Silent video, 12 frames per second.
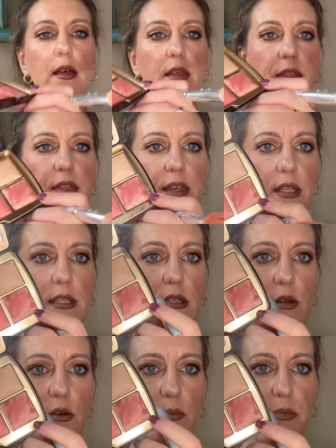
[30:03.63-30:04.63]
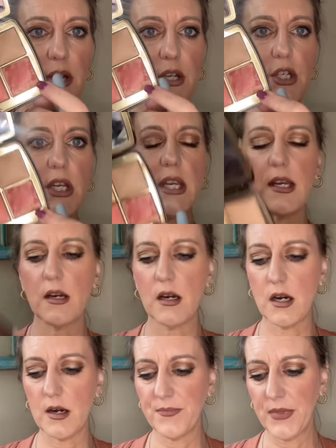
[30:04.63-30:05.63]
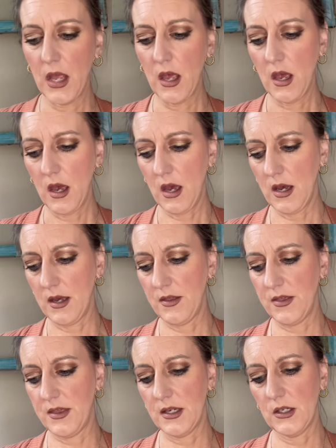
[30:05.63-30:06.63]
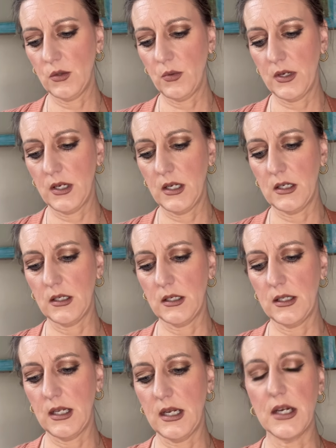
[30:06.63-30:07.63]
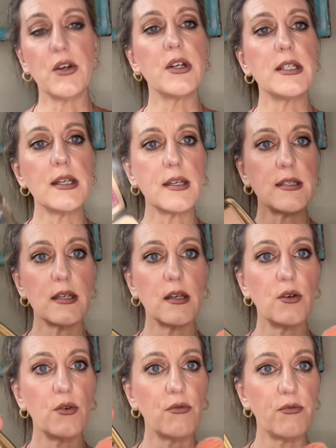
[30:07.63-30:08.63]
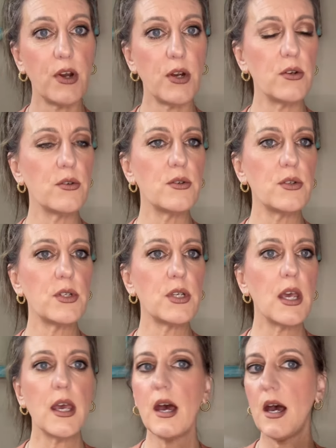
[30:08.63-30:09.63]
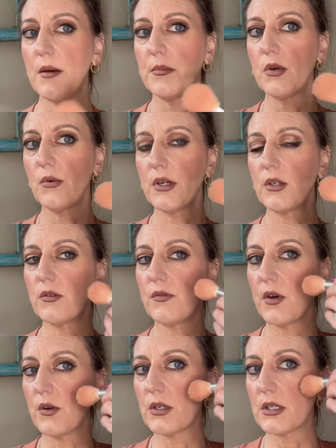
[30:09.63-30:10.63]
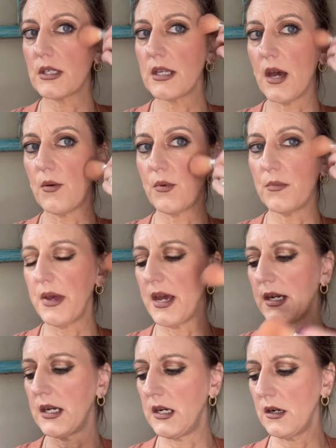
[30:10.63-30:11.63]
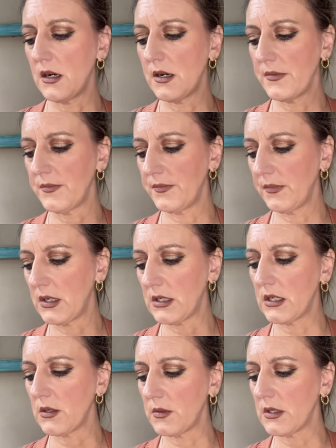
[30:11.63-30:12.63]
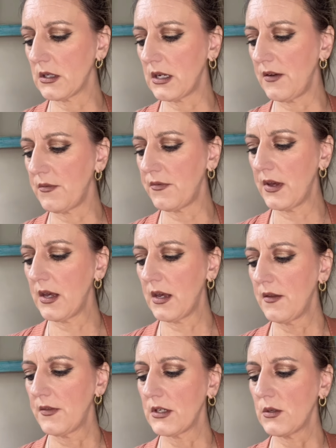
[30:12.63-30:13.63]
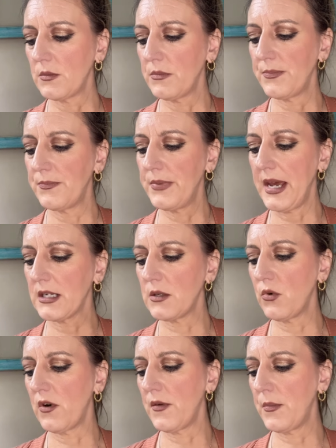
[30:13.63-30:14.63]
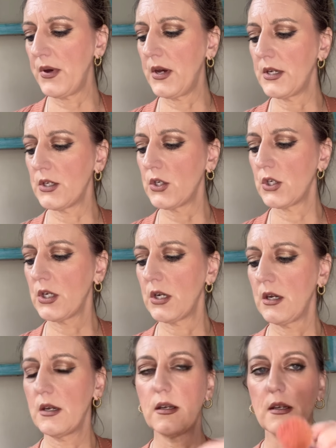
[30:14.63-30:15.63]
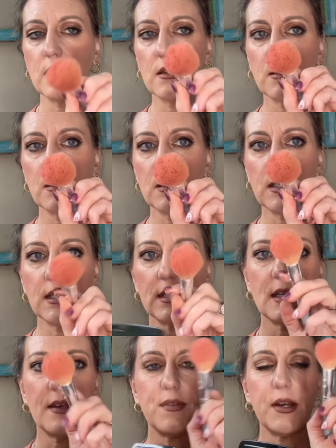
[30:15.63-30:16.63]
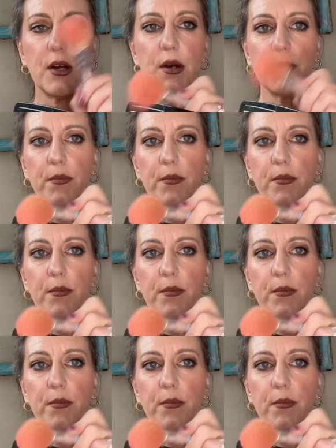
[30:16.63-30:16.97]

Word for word: this blush here. This one is the iridescent rose. I'm going to focus that one back here because this one's gonna have, this one packs more of a punch. You can see it's on there.